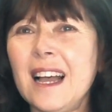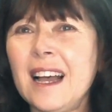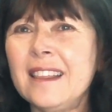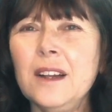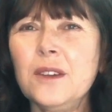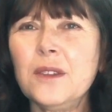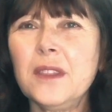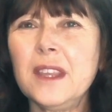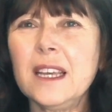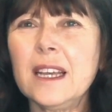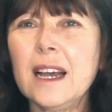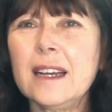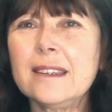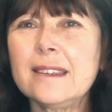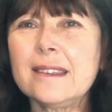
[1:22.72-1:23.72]
I don't
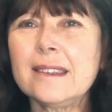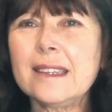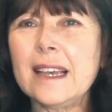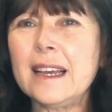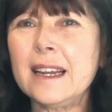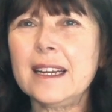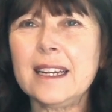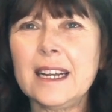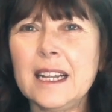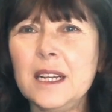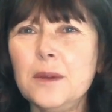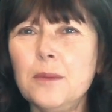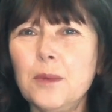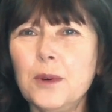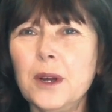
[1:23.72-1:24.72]
think I said at
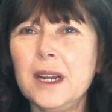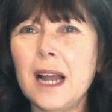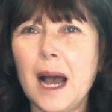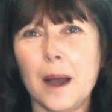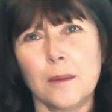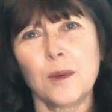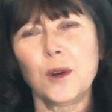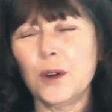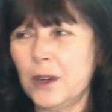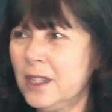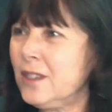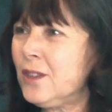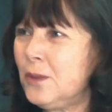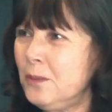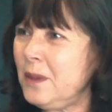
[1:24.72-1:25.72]
any point, I'm
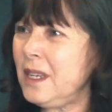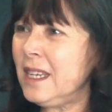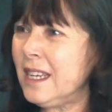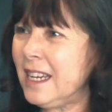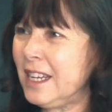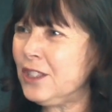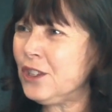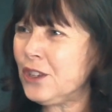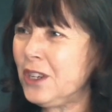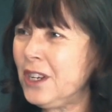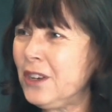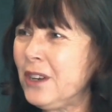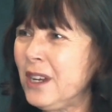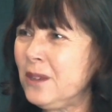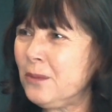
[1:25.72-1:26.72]
going to be an
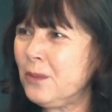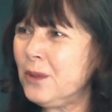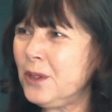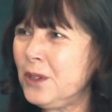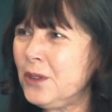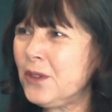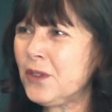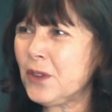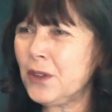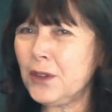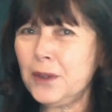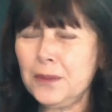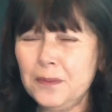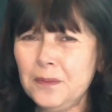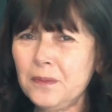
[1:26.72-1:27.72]
engineer and a
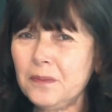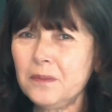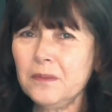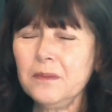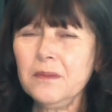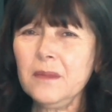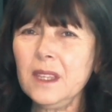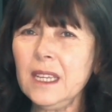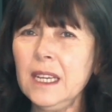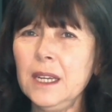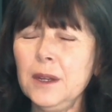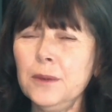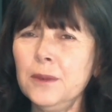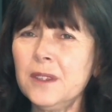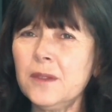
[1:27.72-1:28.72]
producer.
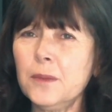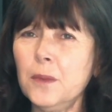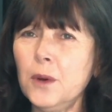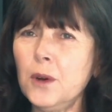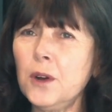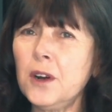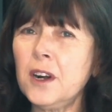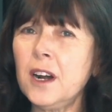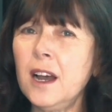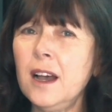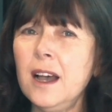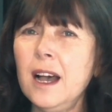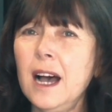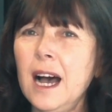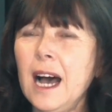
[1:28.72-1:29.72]
It was more,
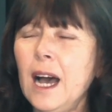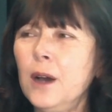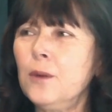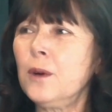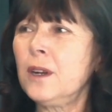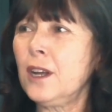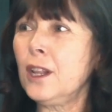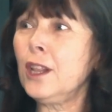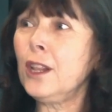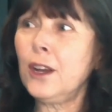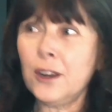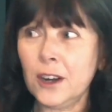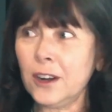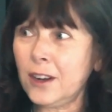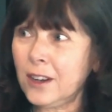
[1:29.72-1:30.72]
I want to
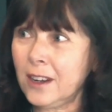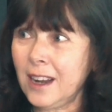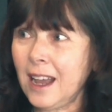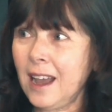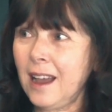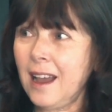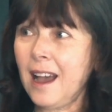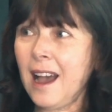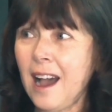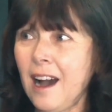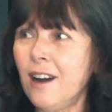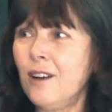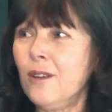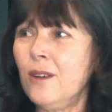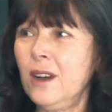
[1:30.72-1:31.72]
learn
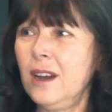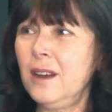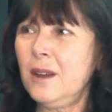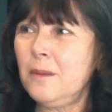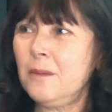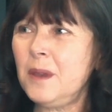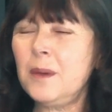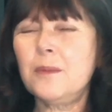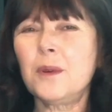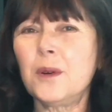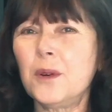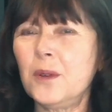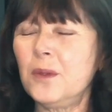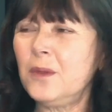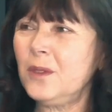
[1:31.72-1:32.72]
how
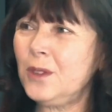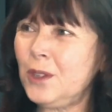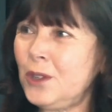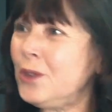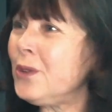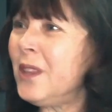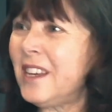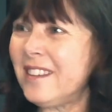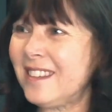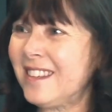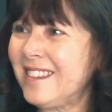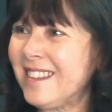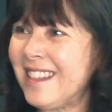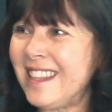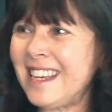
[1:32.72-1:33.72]
people do
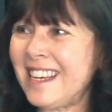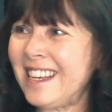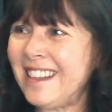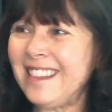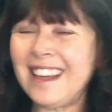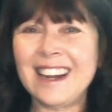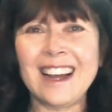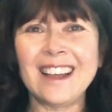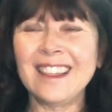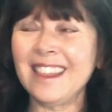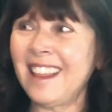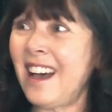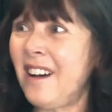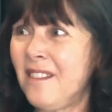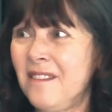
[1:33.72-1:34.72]
this thing that I
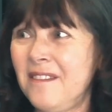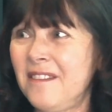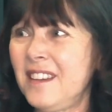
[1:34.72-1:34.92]
love.